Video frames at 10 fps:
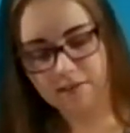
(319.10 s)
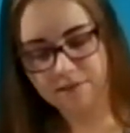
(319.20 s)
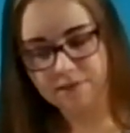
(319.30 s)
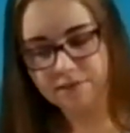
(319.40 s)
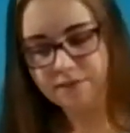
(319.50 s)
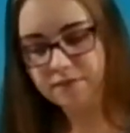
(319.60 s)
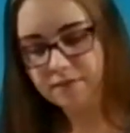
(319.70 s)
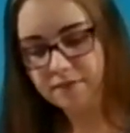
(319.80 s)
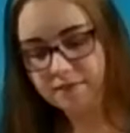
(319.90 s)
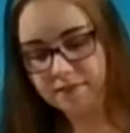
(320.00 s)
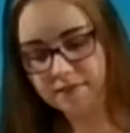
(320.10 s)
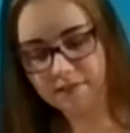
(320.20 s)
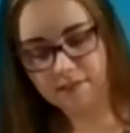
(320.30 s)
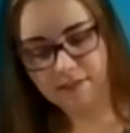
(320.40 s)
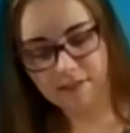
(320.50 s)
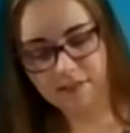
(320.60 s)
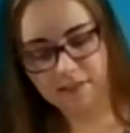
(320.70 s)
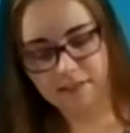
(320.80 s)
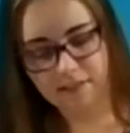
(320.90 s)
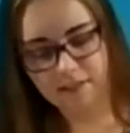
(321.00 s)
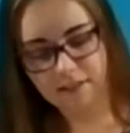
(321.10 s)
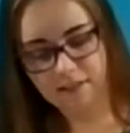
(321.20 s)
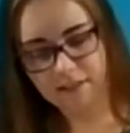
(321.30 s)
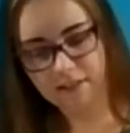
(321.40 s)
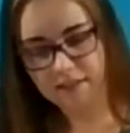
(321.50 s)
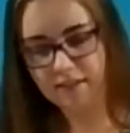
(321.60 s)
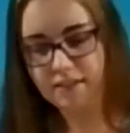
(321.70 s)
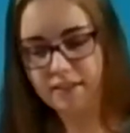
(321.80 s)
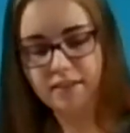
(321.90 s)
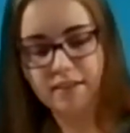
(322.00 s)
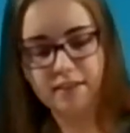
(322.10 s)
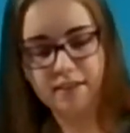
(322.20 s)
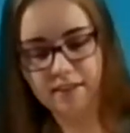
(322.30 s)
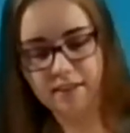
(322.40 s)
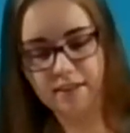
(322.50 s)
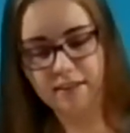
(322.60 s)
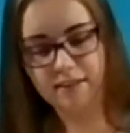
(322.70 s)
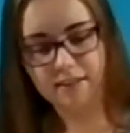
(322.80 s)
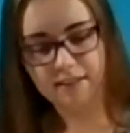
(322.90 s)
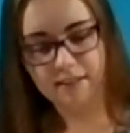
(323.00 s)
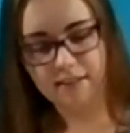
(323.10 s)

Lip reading: (silence)